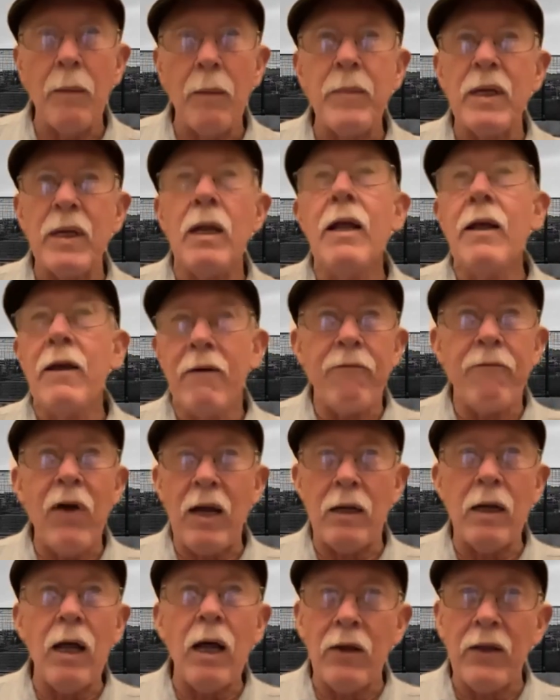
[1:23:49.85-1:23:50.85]
I mean, in
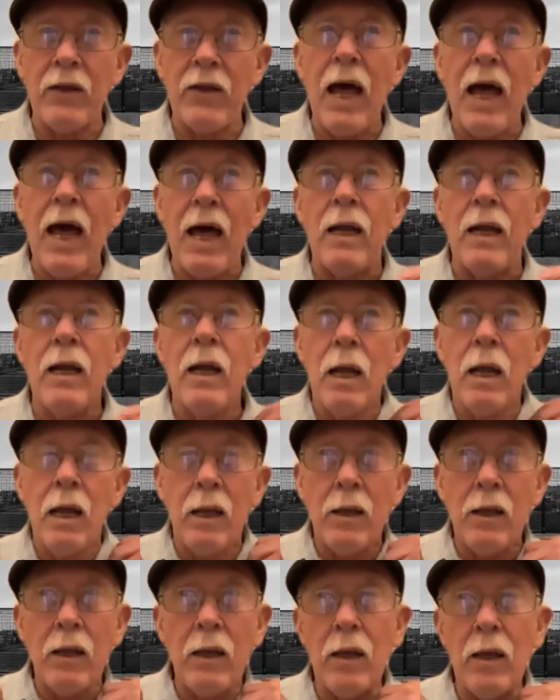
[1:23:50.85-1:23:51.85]
fact, not only that,
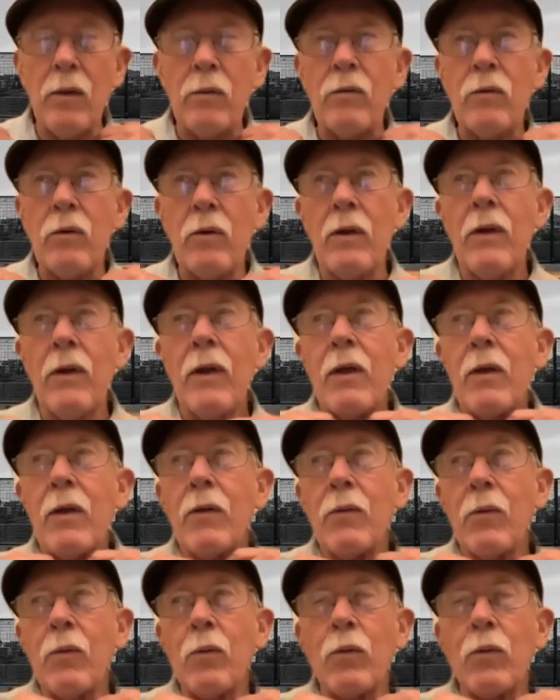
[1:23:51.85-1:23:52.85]
it
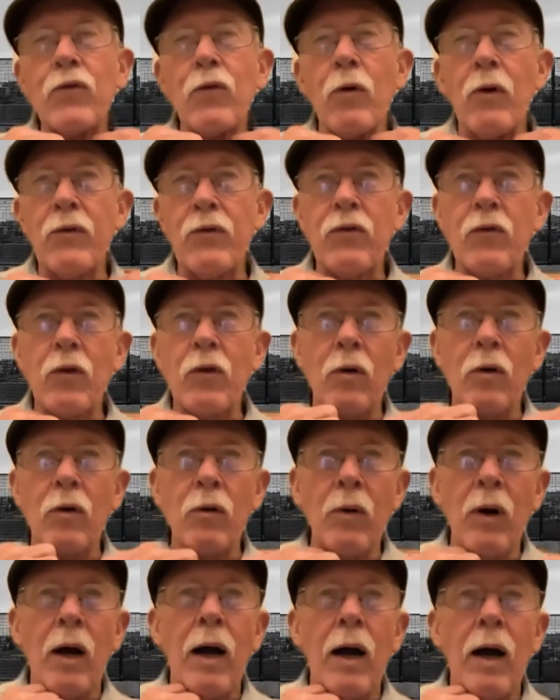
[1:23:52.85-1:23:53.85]
was
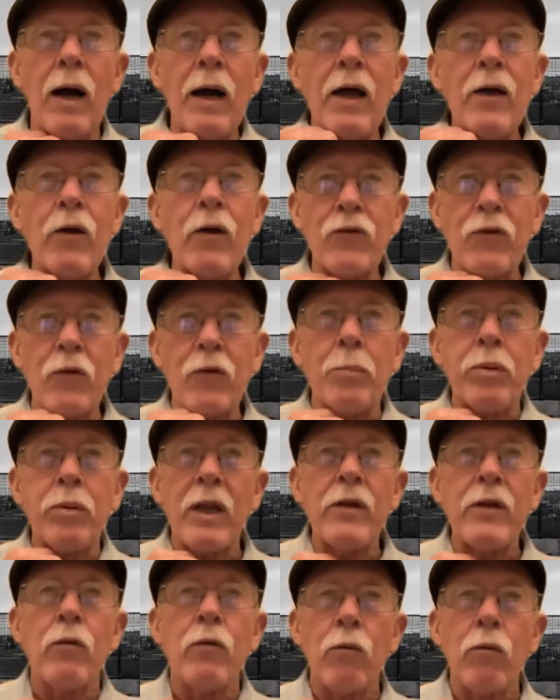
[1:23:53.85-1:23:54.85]
also, I also
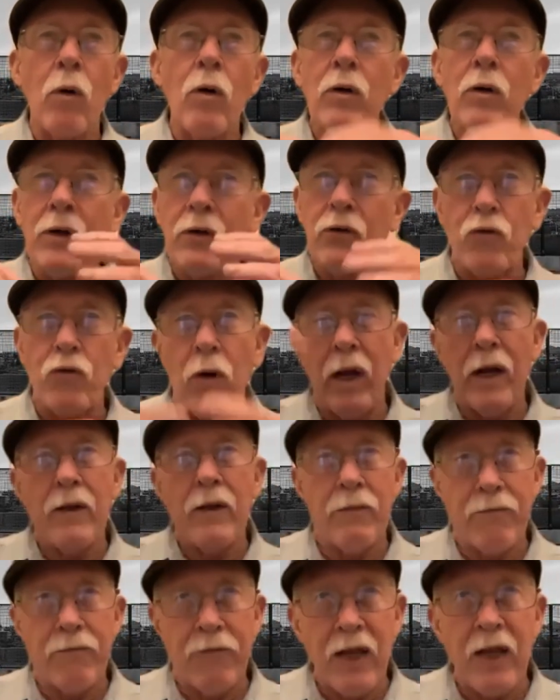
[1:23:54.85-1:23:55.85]
played a role in trying
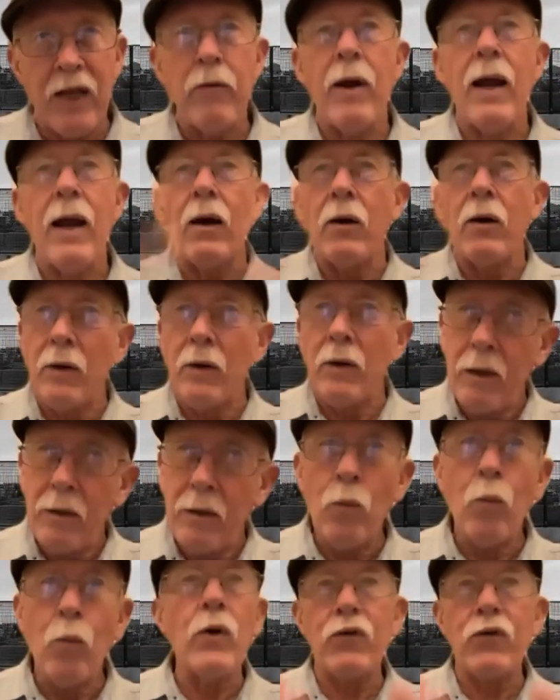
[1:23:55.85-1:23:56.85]
to figure out
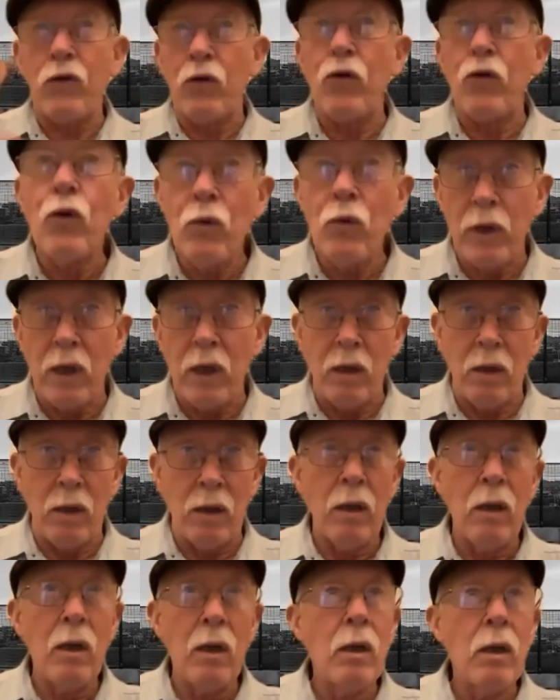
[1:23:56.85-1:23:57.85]
what to do
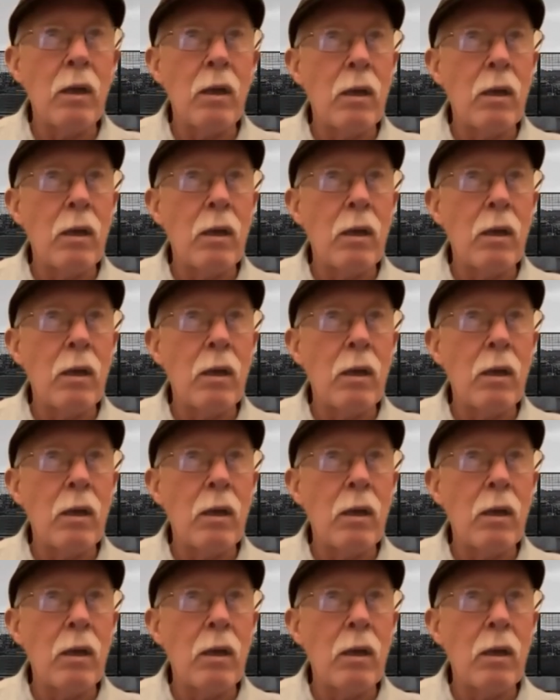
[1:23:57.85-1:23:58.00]
here,